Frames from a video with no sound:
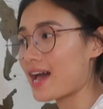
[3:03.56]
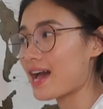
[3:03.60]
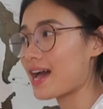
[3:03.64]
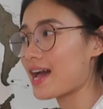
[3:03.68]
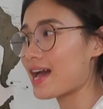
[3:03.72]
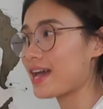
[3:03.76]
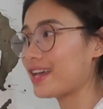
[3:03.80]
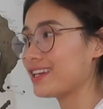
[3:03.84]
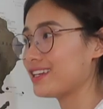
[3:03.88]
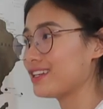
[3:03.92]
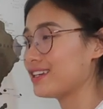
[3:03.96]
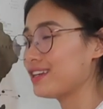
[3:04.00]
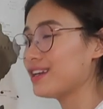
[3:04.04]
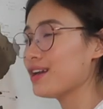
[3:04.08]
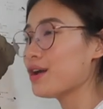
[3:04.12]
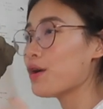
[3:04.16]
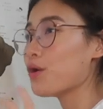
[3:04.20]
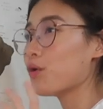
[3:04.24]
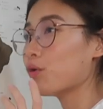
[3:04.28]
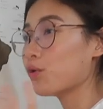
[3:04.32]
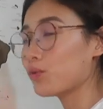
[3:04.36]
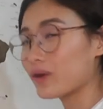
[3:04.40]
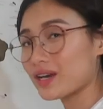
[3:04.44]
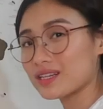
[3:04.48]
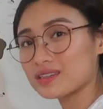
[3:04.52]
I
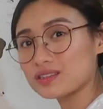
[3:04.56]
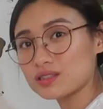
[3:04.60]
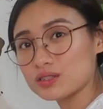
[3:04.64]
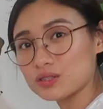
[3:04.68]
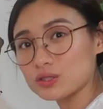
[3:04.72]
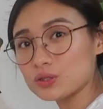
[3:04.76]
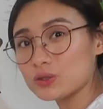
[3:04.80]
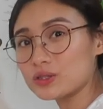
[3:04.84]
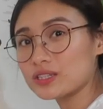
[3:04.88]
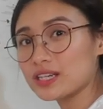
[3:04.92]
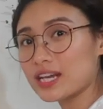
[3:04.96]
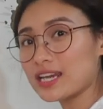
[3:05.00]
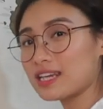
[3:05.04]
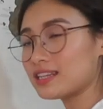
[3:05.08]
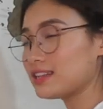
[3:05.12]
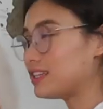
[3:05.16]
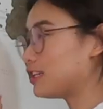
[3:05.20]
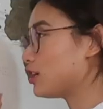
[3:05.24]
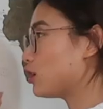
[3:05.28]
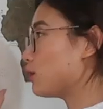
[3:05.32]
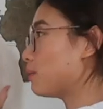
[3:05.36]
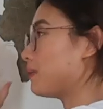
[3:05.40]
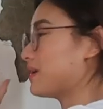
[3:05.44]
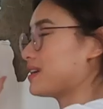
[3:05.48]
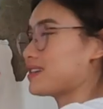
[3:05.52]
went to na
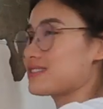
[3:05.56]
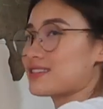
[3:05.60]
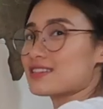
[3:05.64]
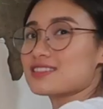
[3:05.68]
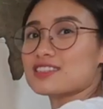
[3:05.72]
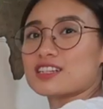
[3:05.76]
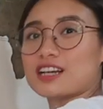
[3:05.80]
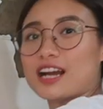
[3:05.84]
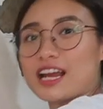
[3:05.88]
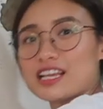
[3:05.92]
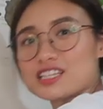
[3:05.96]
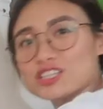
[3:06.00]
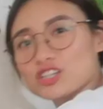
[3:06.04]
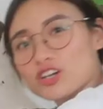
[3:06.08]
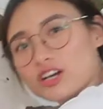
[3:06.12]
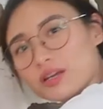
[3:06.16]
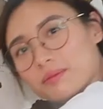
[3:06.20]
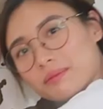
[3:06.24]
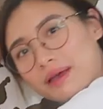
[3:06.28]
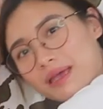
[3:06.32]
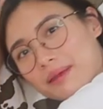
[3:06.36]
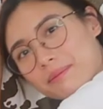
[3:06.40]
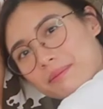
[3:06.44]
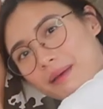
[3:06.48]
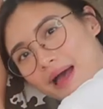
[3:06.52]
hindi ko pa nasa scratch
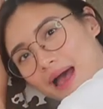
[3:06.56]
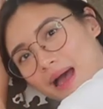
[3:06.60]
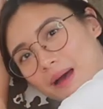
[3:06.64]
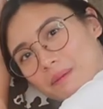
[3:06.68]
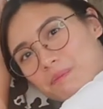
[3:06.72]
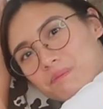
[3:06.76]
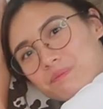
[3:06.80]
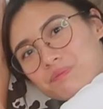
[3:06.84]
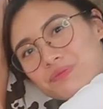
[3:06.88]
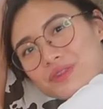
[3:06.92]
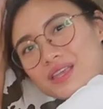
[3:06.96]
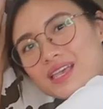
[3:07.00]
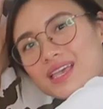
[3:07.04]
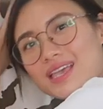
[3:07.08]
on my map,